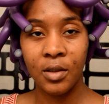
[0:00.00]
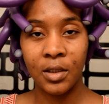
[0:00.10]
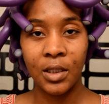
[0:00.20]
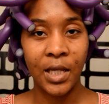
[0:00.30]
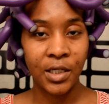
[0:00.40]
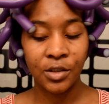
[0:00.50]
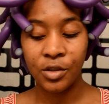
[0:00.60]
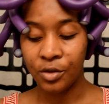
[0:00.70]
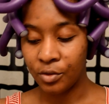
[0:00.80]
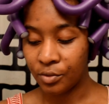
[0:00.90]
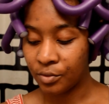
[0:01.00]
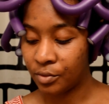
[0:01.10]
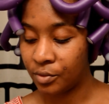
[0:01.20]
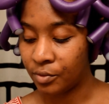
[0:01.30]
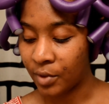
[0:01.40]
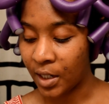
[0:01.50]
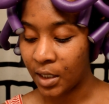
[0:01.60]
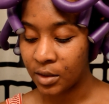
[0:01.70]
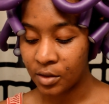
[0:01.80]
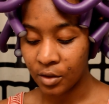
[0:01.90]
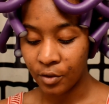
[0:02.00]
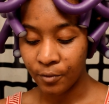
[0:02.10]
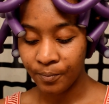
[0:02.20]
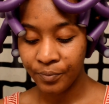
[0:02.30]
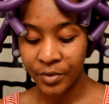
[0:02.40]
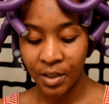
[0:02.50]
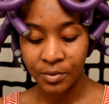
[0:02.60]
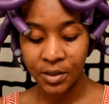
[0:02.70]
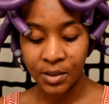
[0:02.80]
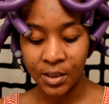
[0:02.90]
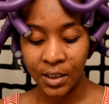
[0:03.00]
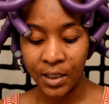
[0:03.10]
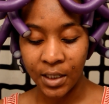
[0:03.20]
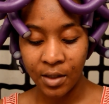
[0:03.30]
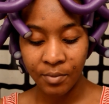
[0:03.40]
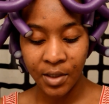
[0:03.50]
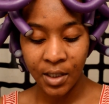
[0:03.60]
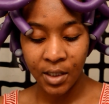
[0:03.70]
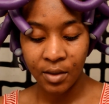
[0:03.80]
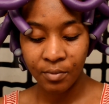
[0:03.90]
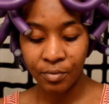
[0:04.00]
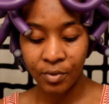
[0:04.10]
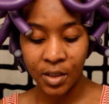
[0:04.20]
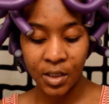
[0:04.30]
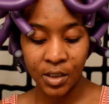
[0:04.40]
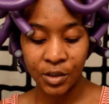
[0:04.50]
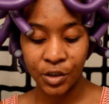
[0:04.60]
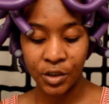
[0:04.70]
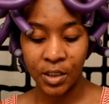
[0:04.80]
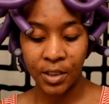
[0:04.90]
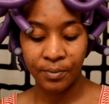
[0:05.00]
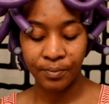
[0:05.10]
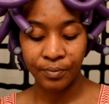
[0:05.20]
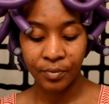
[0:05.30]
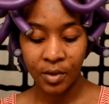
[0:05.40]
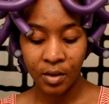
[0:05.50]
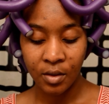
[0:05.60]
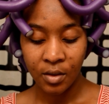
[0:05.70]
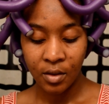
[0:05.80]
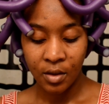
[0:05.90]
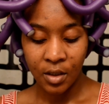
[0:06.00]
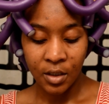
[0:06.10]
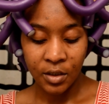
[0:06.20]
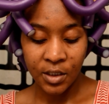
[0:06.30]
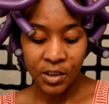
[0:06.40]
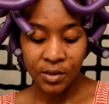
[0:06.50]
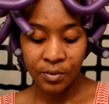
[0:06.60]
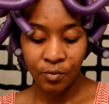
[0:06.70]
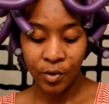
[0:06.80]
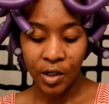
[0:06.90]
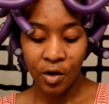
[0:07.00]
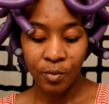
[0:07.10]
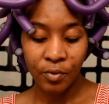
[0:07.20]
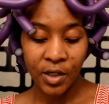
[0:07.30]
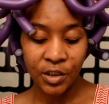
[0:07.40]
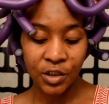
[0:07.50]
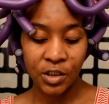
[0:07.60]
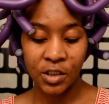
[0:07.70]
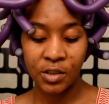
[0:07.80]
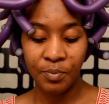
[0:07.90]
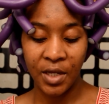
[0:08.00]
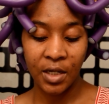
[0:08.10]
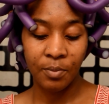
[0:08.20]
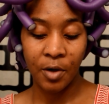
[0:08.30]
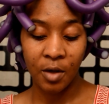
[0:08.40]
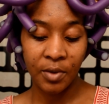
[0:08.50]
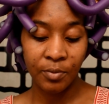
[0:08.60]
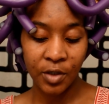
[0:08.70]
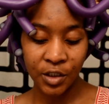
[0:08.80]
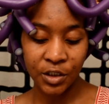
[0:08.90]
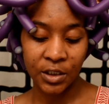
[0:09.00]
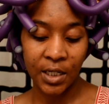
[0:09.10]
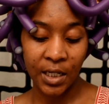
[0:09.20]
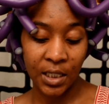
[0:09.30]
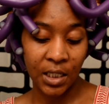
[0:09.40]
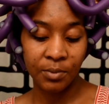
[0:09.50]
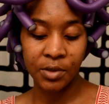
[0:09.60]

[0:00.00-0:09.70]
led to, right? So I'm just cleaning out my brush, and this Wigo brush, this pink Barbie brush that I keep